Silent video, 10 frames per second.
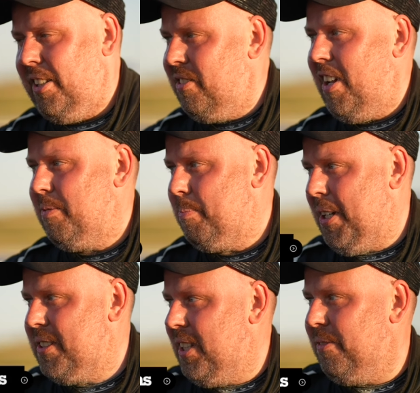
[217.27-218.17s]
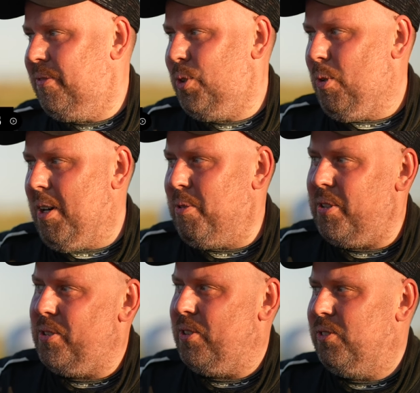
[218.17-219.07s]
drive myself two hours,
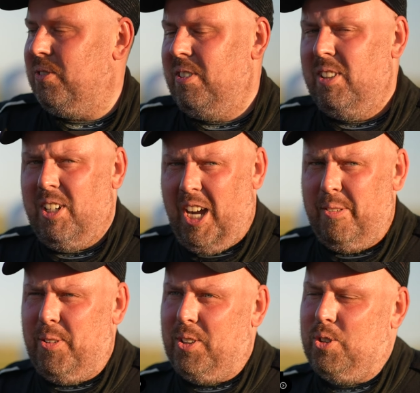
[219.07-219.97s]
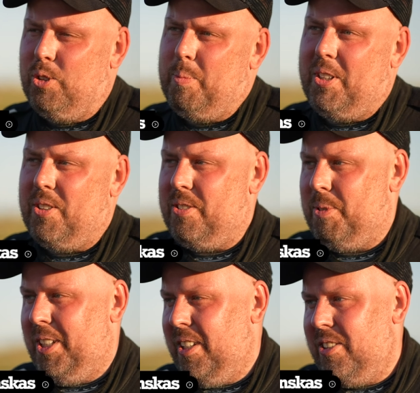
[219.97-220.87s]
so I feel good because
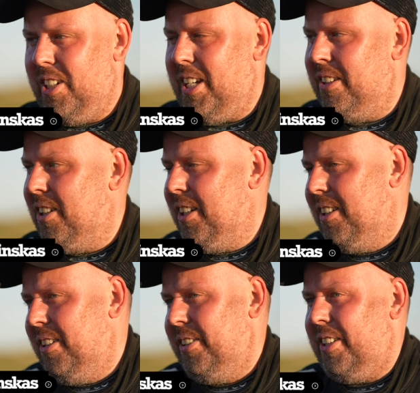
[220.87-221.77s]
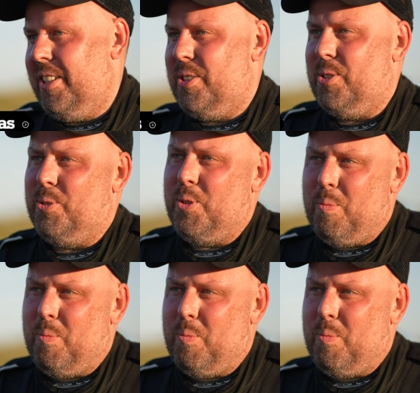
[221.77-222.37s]
when adre adrenaline kicks, so no